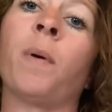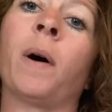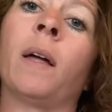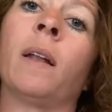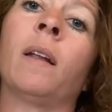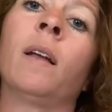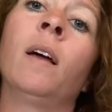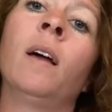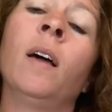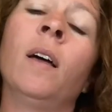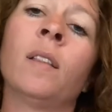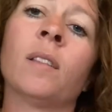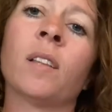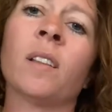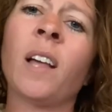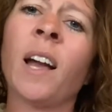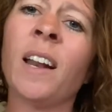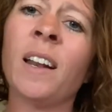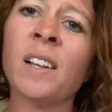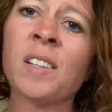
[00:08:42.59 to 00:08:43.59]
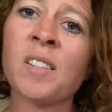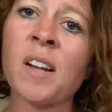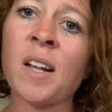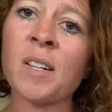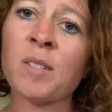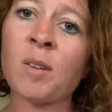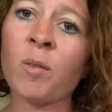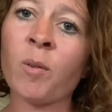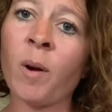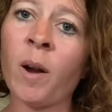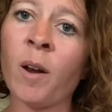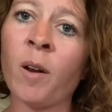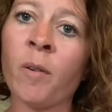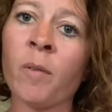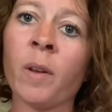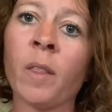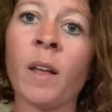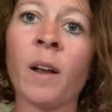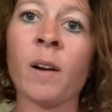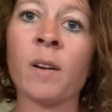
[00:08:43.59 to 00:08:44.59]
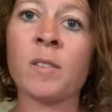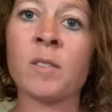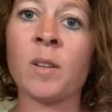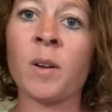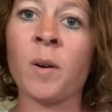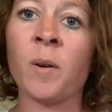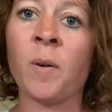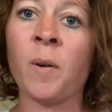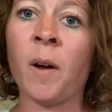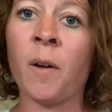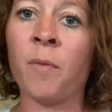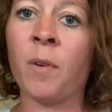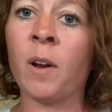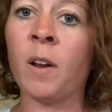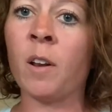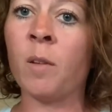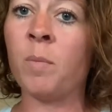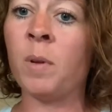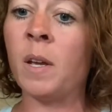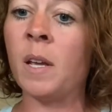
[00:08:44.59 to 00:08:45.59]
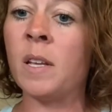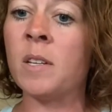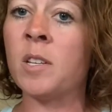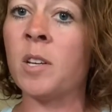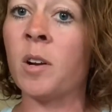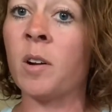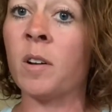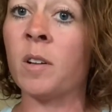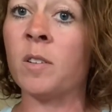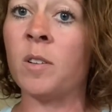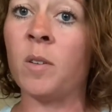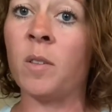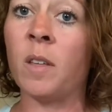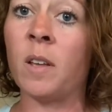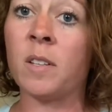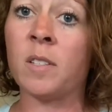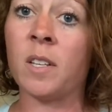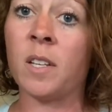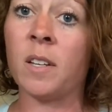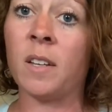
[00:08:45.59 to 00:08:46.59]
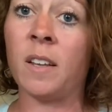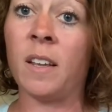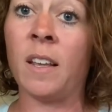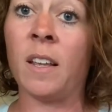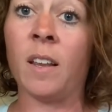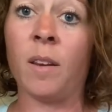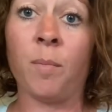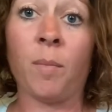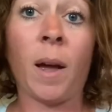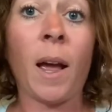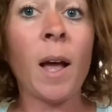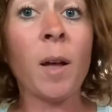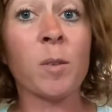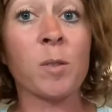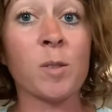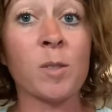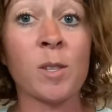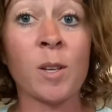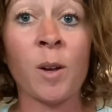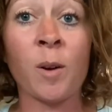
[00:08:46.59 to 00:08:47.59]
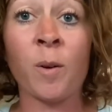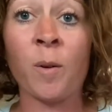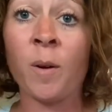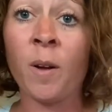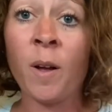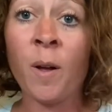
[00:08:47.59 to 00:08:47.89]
but the lighting's not so great over there, so I figured it'd be easier to do this in my house. So